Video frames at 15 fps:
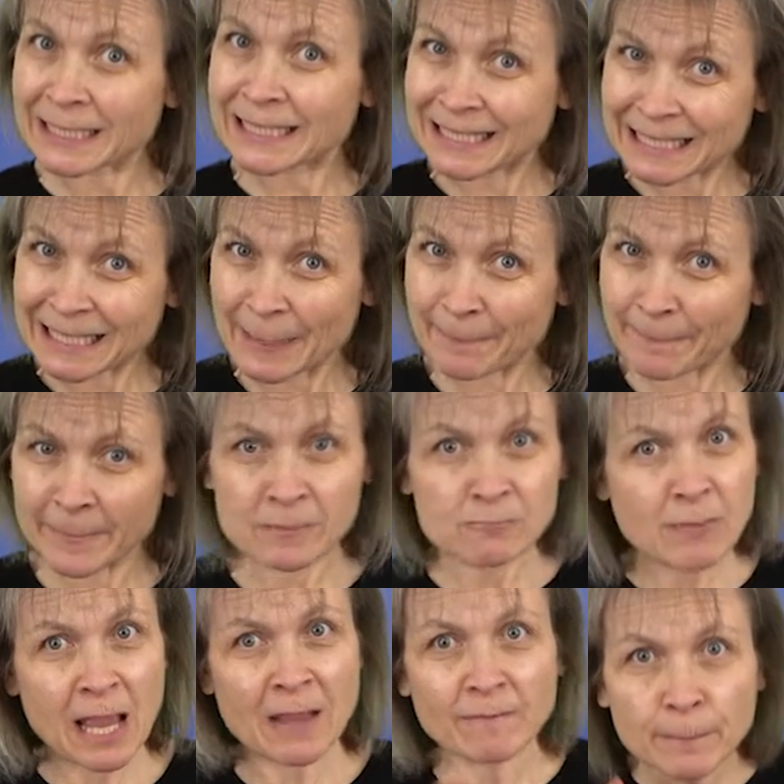traffic moving
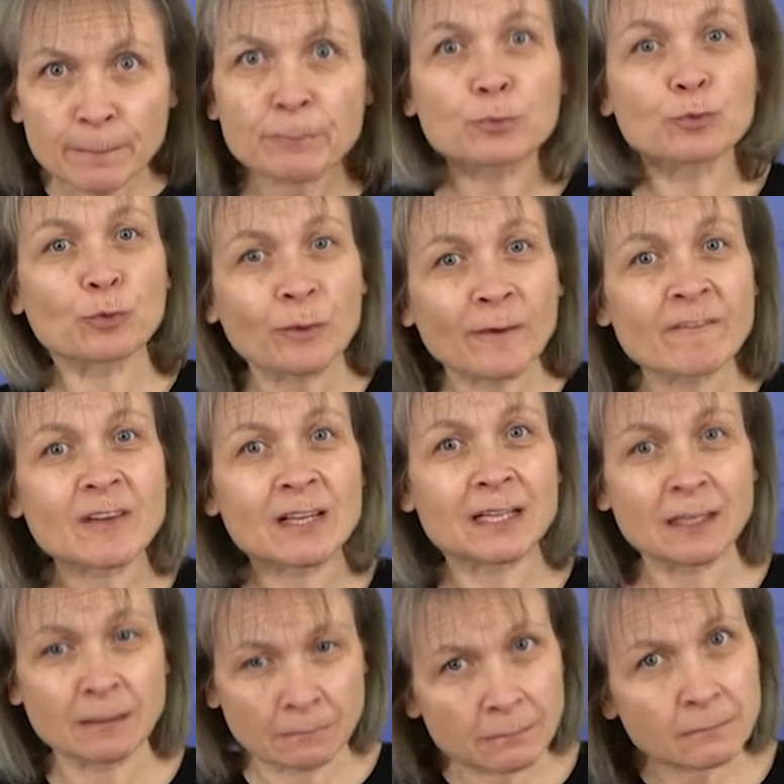across
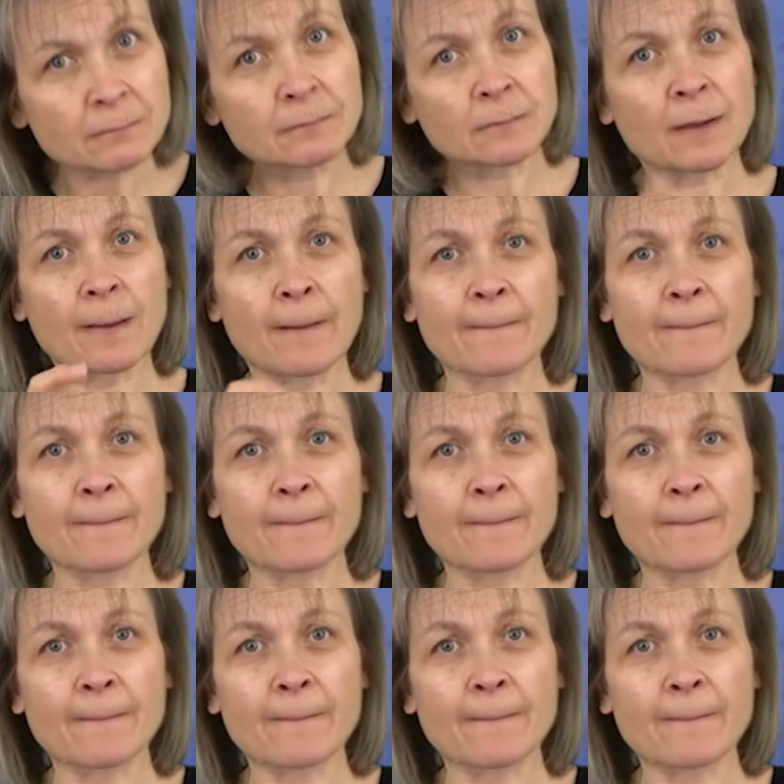Battersea Bridge